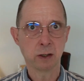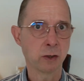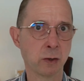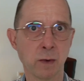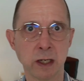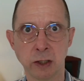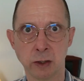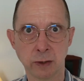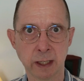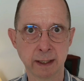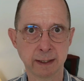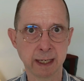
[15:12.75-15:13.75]
Go to
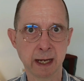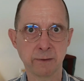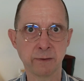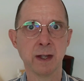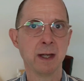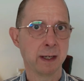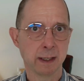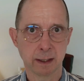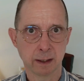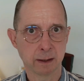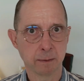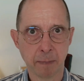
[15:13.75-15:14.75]
ratio.dev.
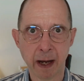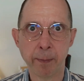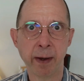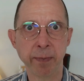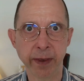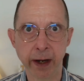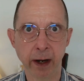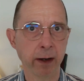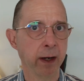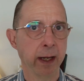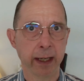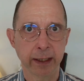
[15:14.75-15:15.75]
It'll pop up
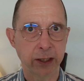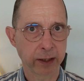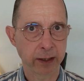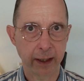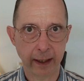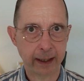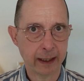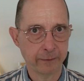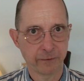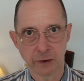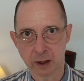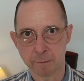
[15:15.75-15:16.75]
there. It's
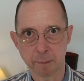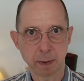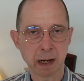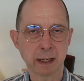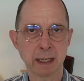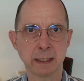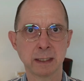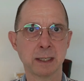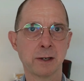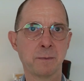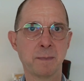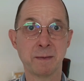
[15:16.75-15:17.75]
full of
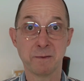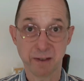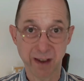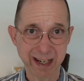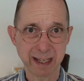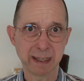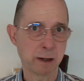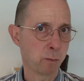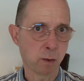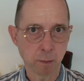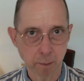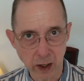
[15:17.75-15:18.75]
plugins that have been vetted
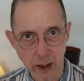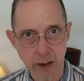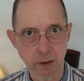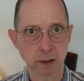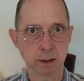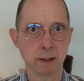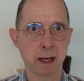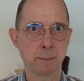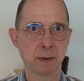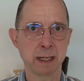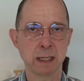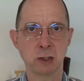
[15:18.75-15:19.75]
that won't bog your
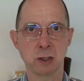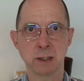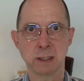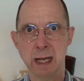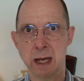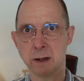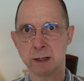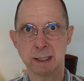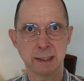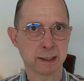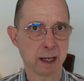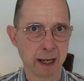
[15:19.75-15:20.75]
application down.
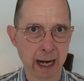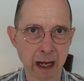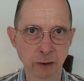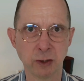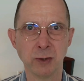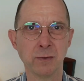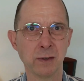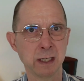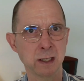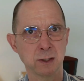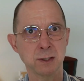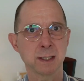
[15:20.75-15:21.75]
It's got how-to
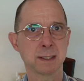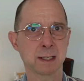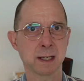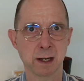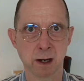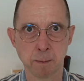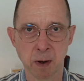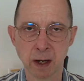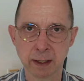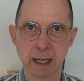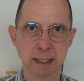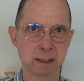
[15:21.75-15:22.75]
videos. It's got our
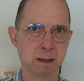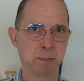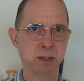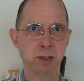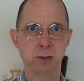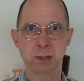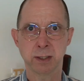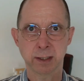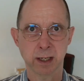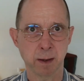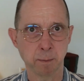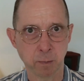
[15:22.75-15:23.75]
podcast episodes.
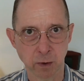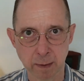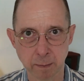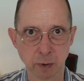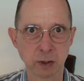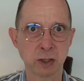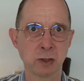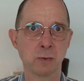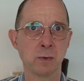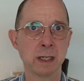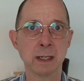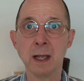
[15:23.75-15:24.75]
It's got great books
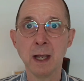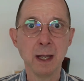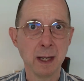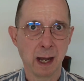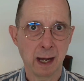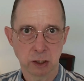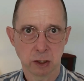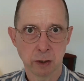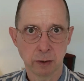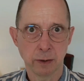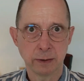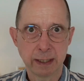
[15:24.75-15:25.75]
to read.
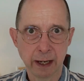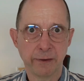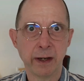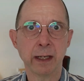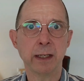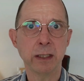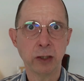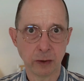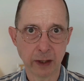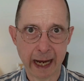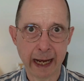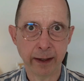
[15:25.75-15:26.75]
So definitely
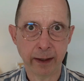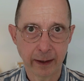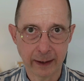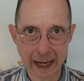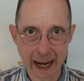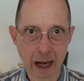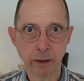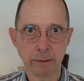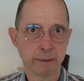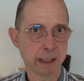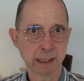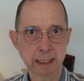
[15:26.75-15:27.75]
do that. Now,
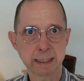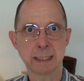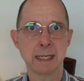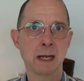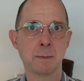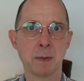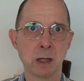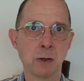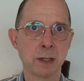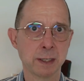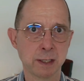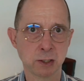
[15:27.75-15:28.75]
the link's down
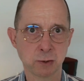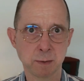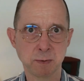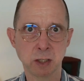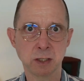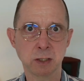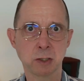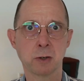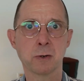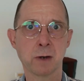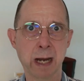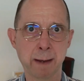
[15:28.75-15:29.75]
below in the description,
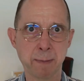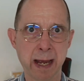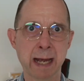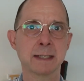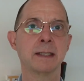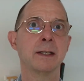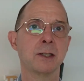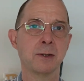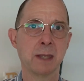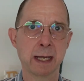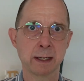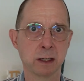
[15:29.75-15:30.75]
so grab access
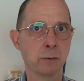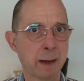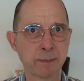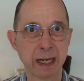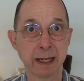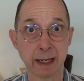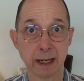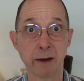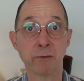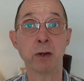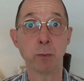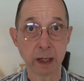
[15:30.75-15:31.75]
to that. We update it
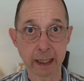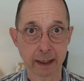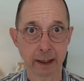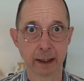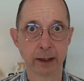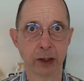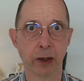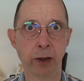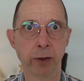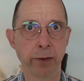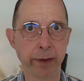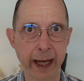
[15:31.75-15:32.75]
every week,
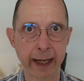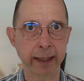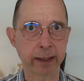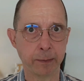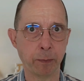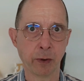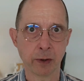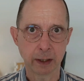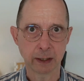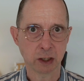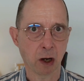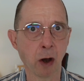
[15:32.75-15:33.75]
so that is
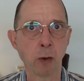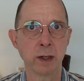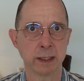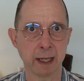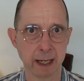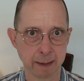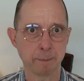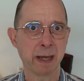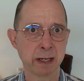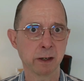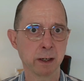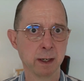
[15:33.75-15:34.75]
important. It's always getting
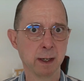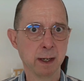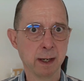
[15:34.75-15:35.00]
better.